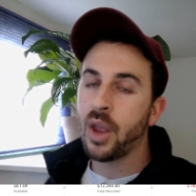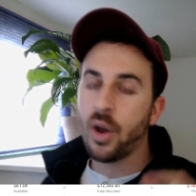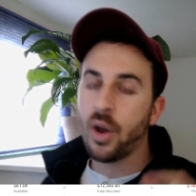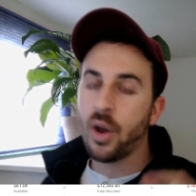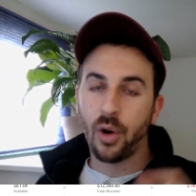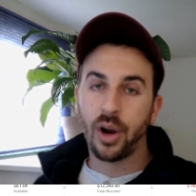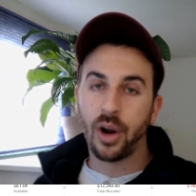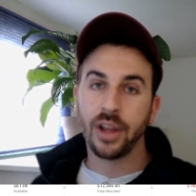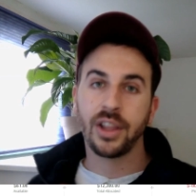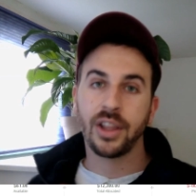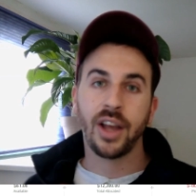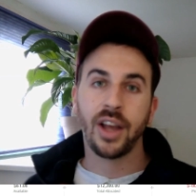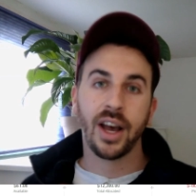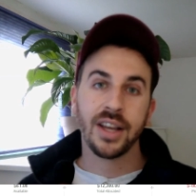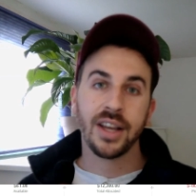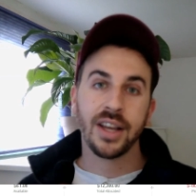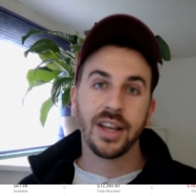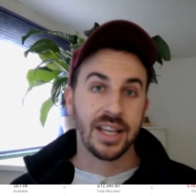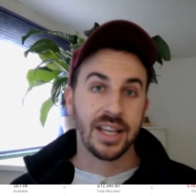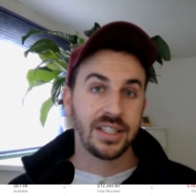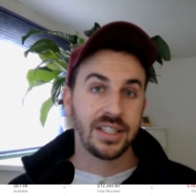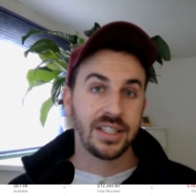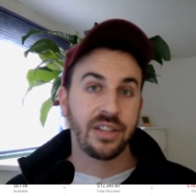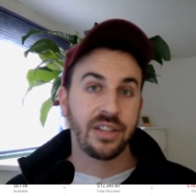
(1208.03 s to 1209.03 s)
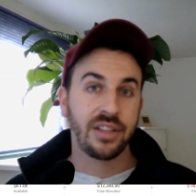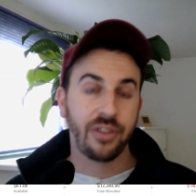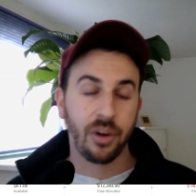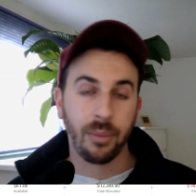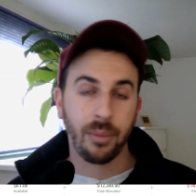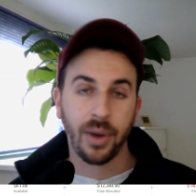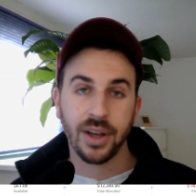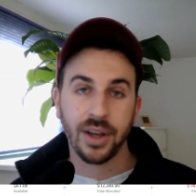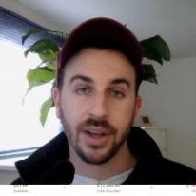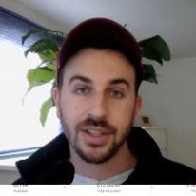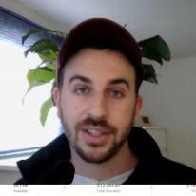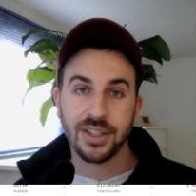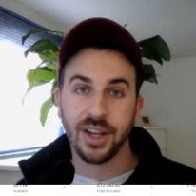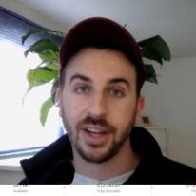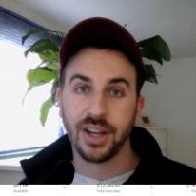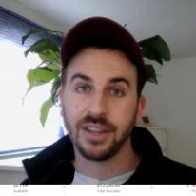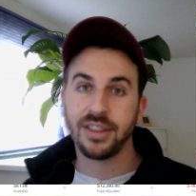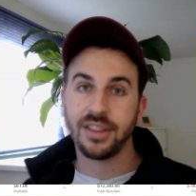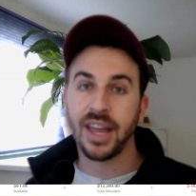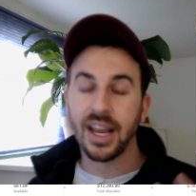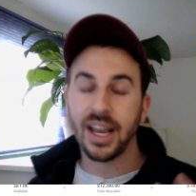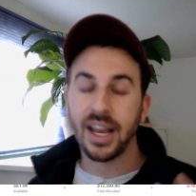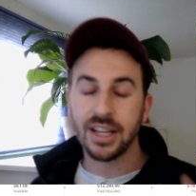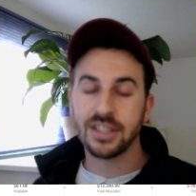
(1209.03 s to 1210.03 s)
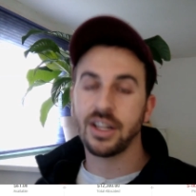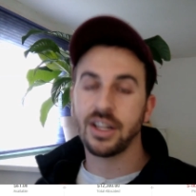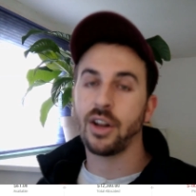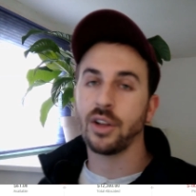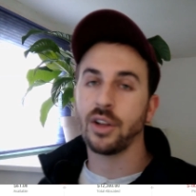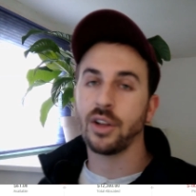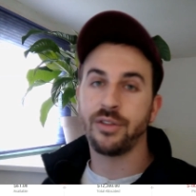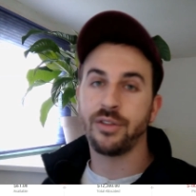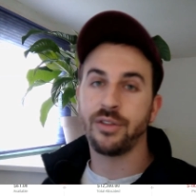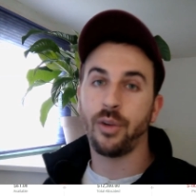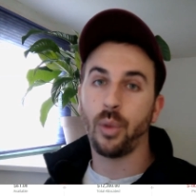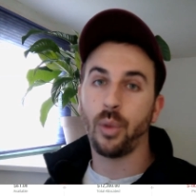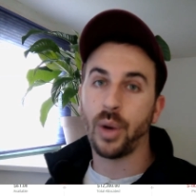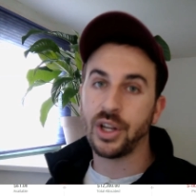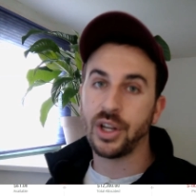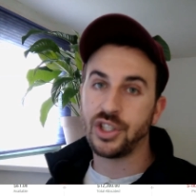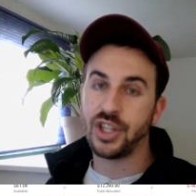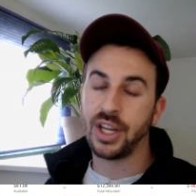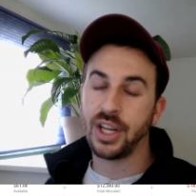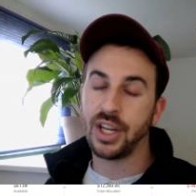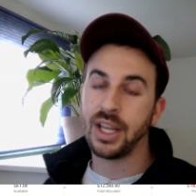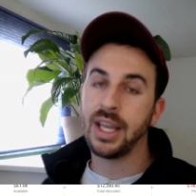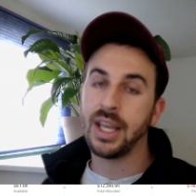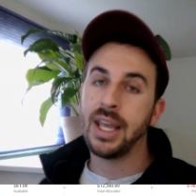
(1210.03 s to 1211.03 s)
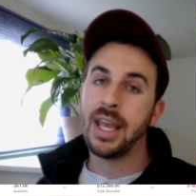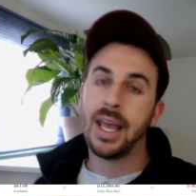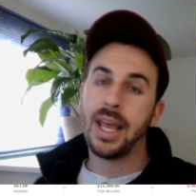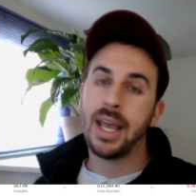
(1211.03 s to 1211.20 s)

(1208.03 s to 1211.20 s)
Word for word: All right, guys, that's it from my side. Thanks a lot for watching.